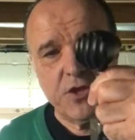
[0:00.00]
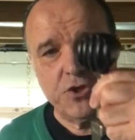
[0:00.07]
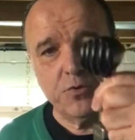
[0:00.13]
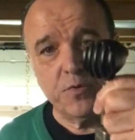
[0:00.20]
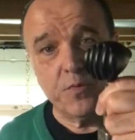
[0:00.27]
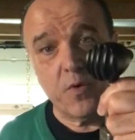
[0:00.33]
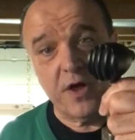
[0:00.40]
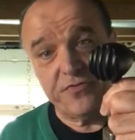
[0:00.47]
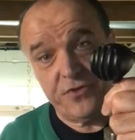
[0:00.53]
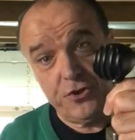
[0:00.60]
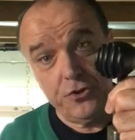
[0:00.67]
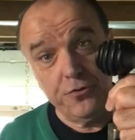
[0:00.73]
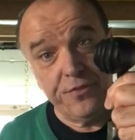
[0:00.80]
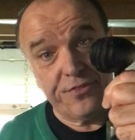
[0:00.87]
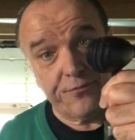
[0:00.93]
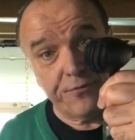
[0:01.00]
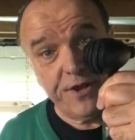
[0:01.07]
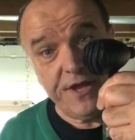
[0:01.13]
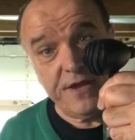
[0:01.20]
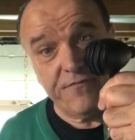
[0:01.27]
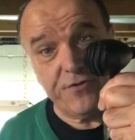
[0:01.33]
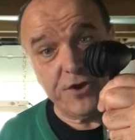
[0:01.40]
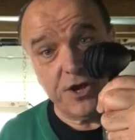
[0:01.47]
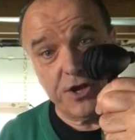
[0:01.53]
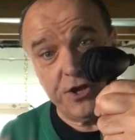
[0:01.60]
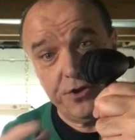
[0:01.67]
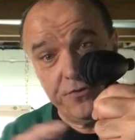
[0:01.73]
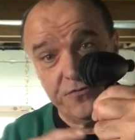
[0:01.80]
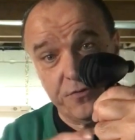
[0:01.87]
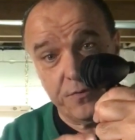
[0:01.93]
You would want the U3 if you're going to
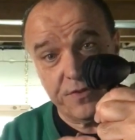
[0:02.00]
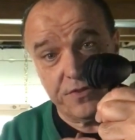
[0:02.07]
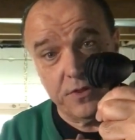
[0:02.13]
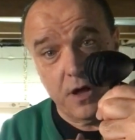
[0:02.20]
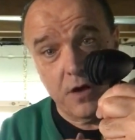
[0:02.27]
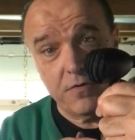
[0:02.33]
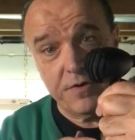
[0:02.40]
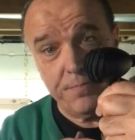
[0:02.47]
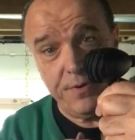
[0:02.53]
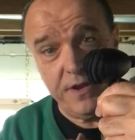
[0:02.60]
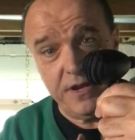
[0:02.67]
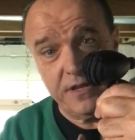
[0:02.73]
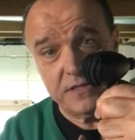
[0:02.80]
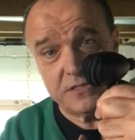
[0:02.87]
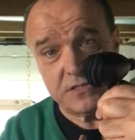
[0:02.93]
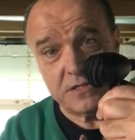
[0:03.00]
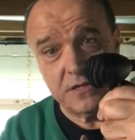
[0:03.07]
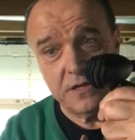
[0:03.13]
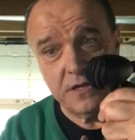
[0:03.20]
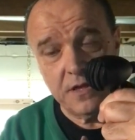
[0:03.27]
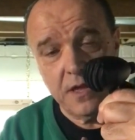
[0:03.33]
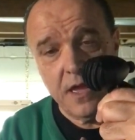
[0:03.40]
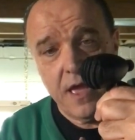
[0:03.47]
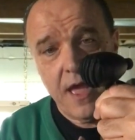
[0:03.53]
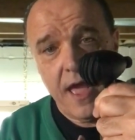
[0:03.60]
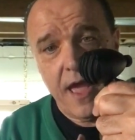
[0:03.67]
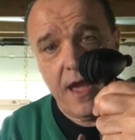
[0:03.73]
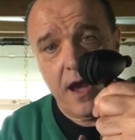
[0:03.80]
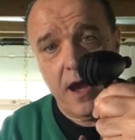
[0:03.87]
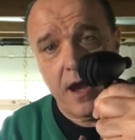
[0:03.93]
use it with low impedance
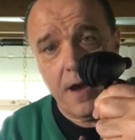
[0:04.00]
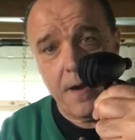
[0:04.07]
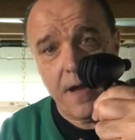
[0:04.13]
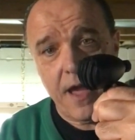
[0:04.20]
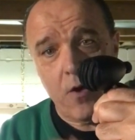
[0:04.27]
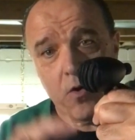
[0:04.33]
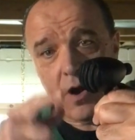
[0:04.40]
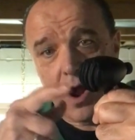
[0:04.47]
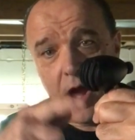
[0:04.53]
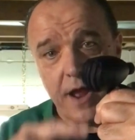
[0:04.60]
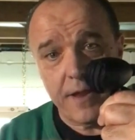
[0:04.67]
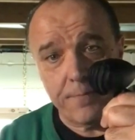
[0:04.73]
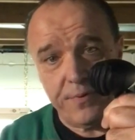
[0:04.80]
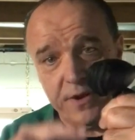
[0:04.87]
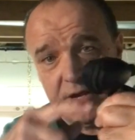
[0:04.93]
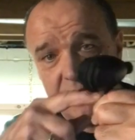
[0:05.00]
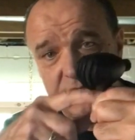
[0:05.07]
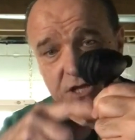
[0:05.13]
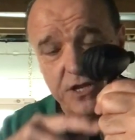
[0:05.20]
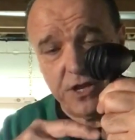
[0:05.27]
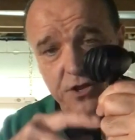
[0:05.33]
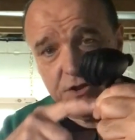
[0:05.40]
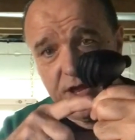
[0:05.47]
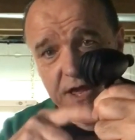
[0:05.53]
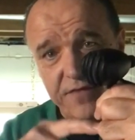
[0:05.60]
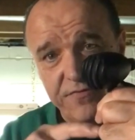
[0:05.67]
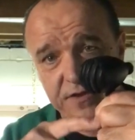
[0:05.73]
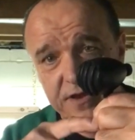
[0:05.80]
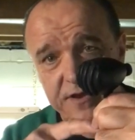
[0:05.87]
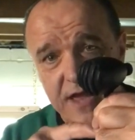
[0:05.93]
or high impedance, and then you can
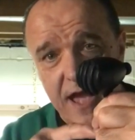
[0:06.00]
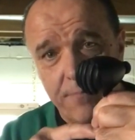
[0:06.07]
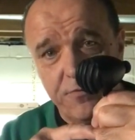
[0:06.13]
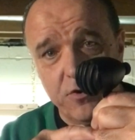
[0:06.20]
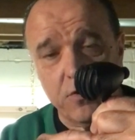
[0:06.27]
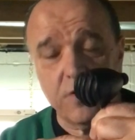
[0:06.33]
get the adapter.